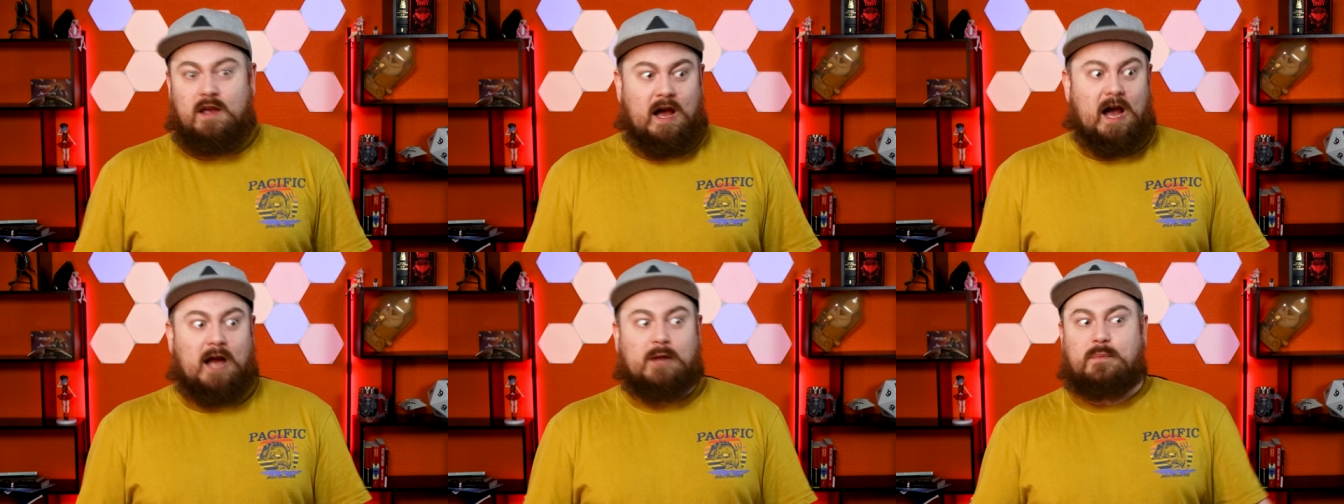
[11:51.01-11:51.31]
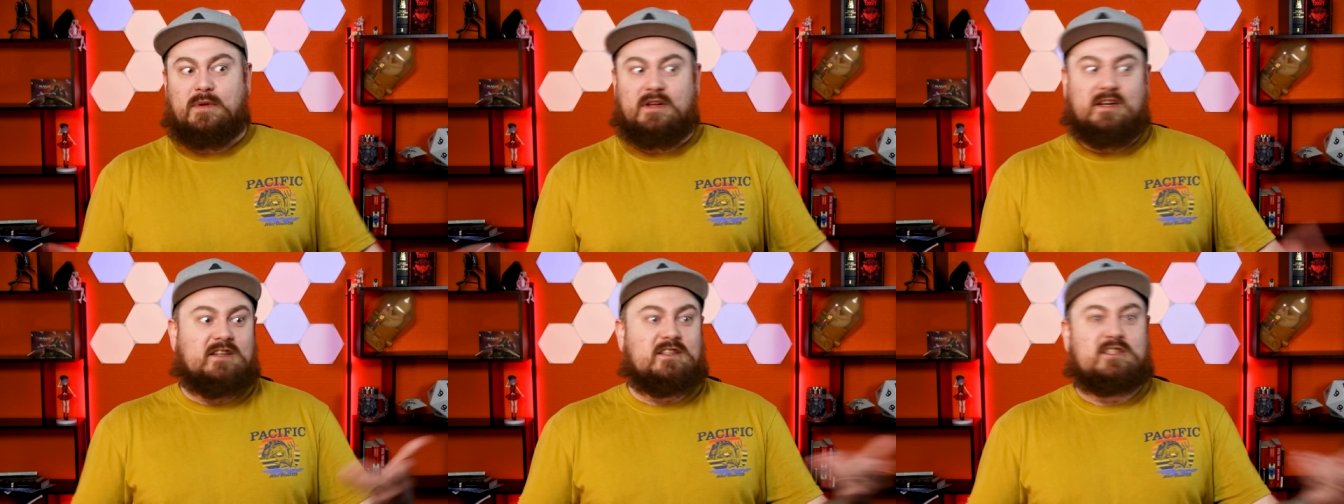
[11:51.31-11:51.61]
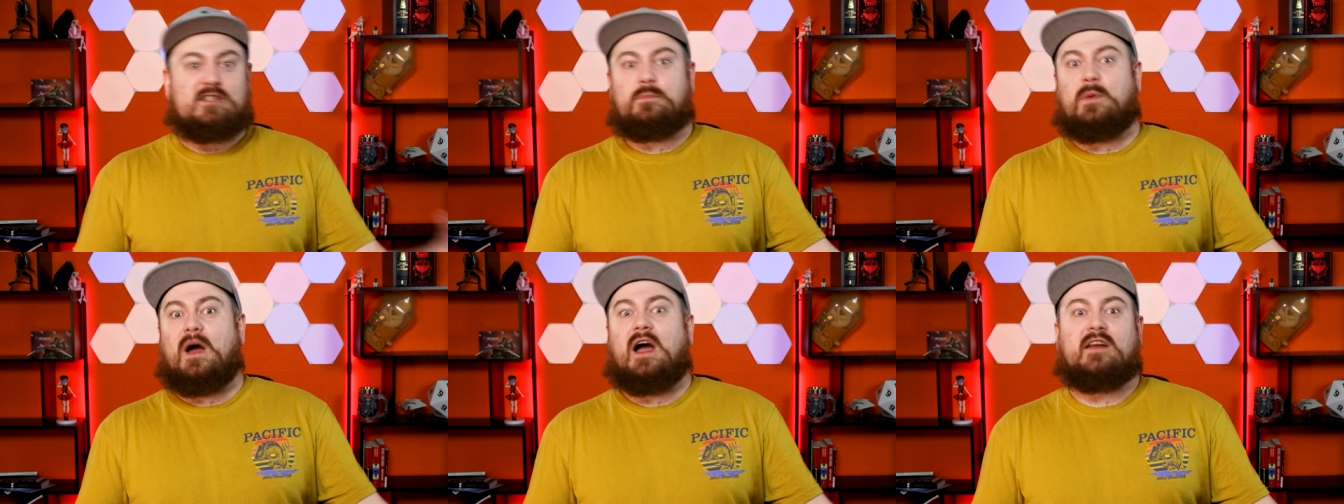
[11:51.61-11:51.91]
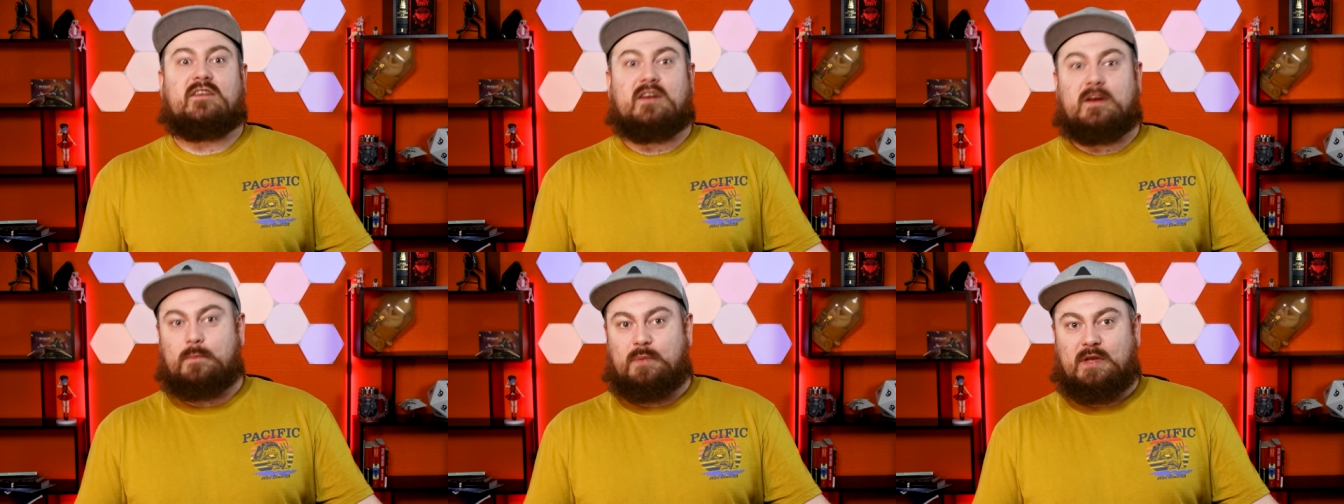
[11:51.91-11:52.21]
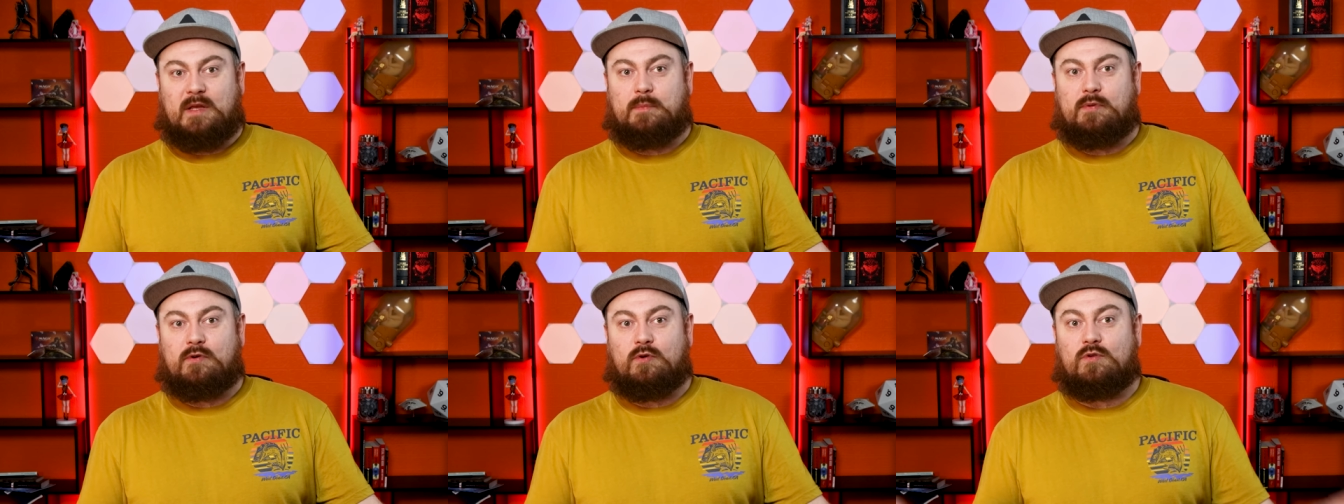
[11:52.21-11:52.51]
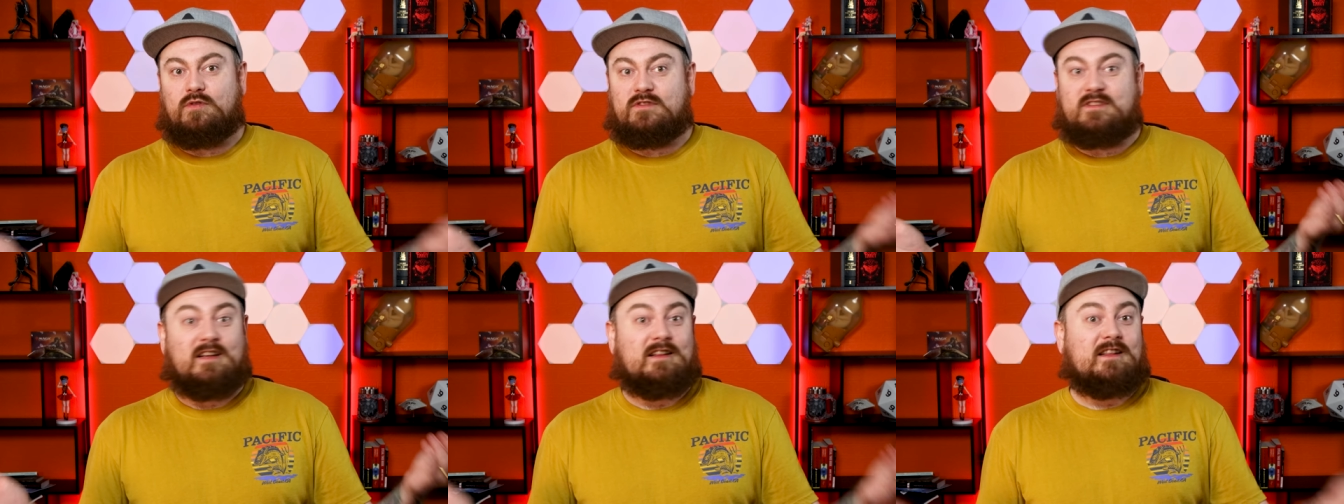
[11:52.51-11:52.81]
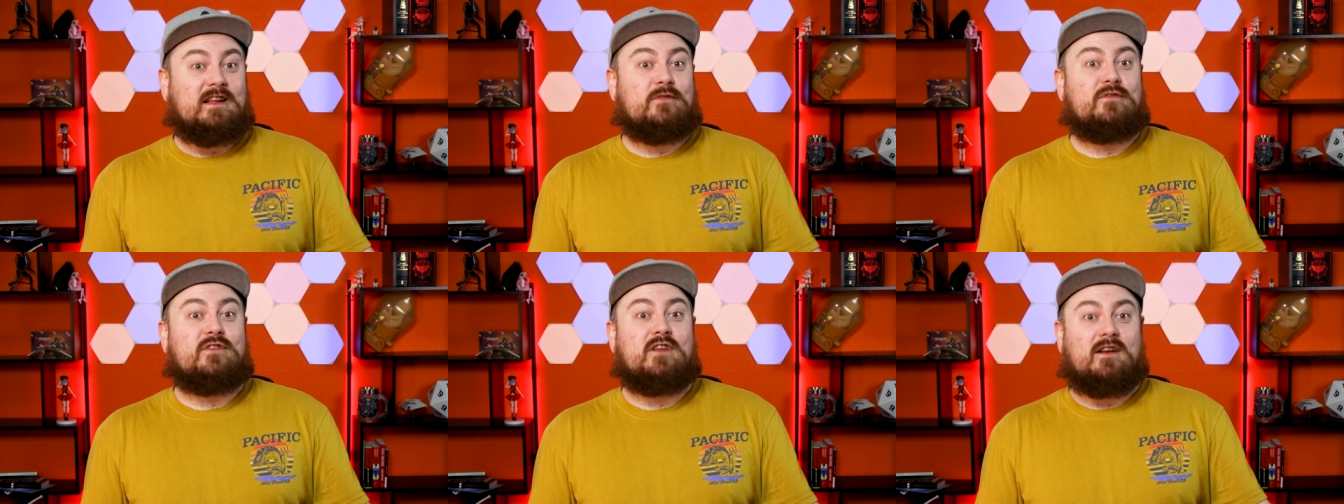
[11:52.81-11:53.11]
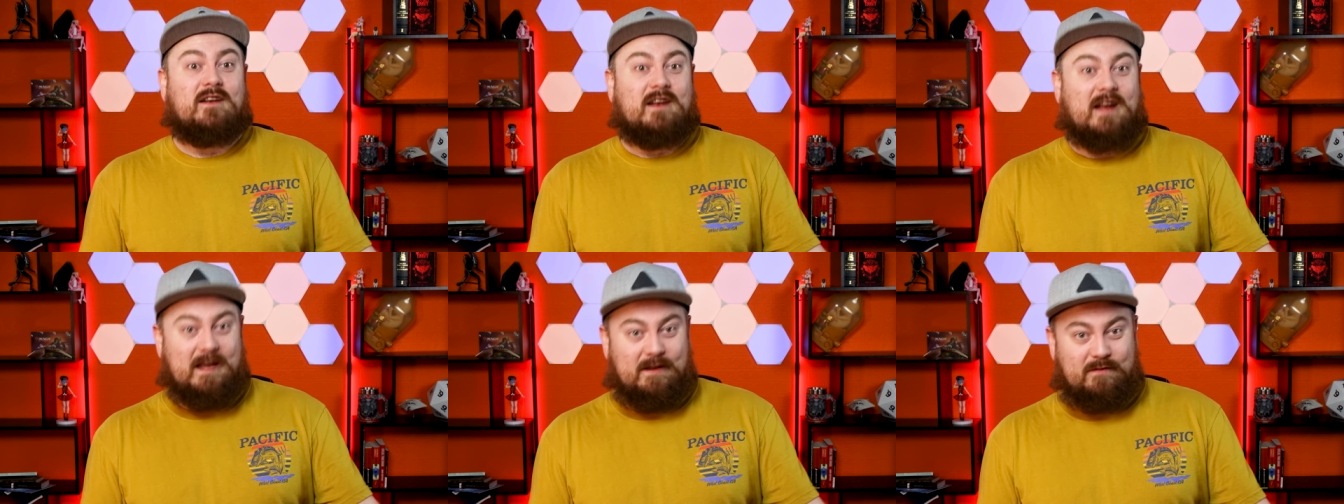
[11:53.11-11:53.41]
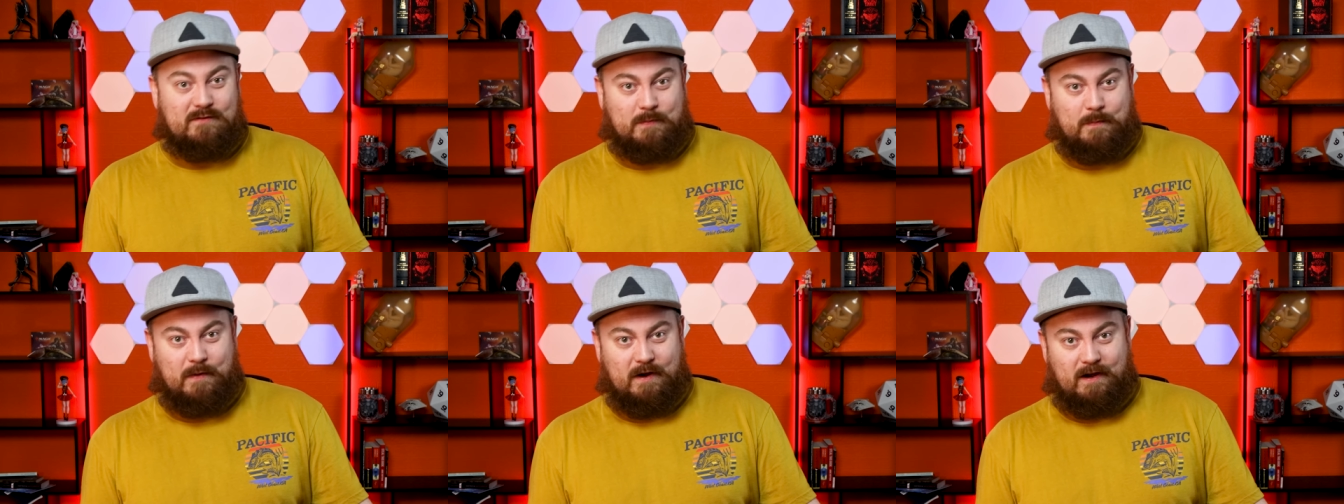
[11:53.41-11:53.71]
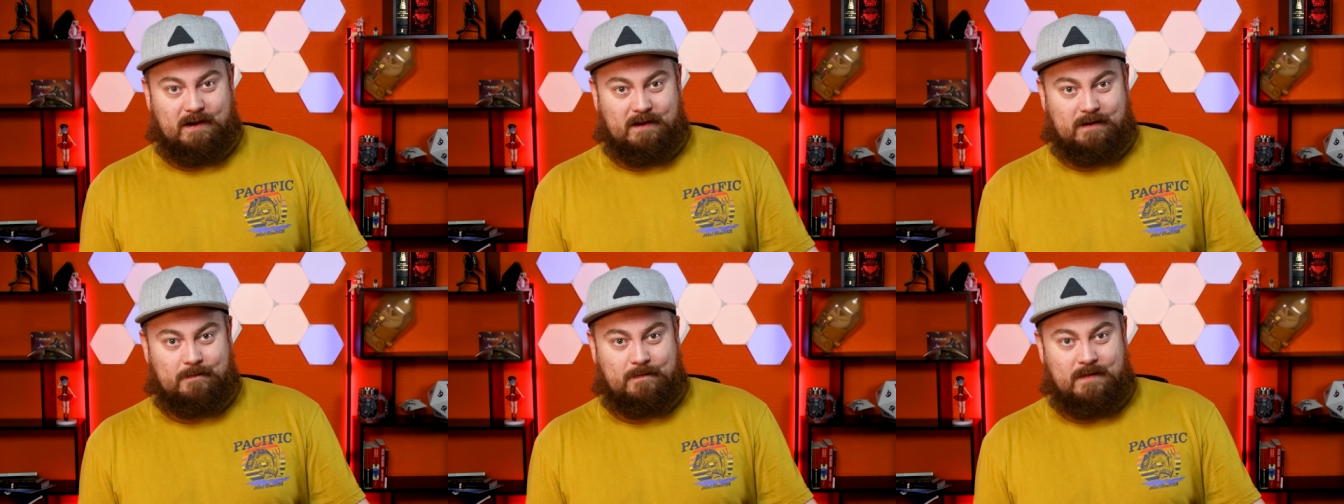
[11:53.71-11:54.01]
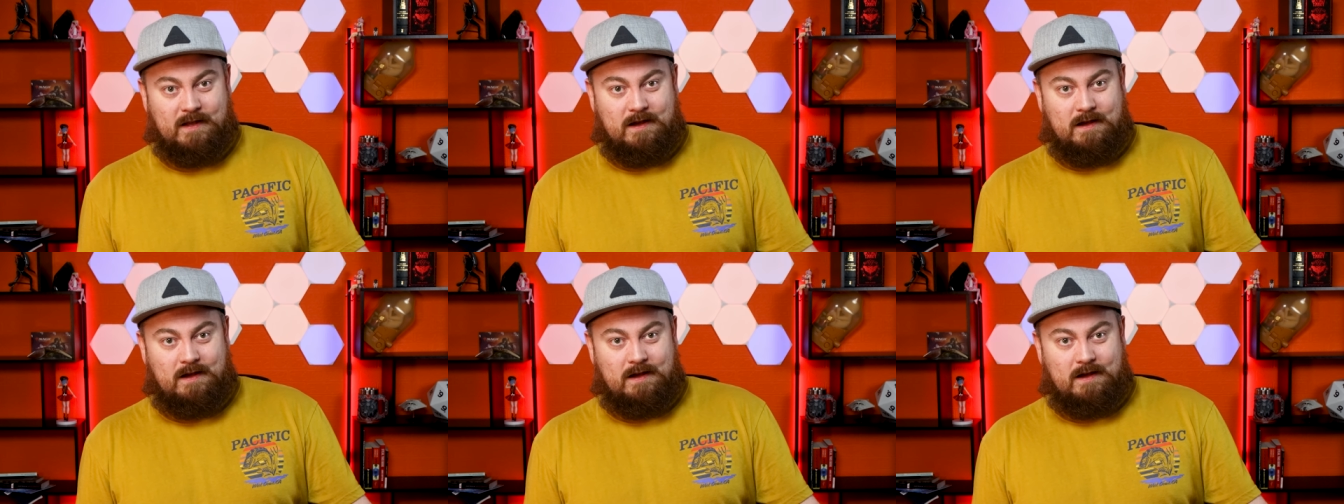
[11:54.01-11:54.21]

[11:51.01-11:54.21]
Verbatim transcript: had been inspiring people to live their lives by.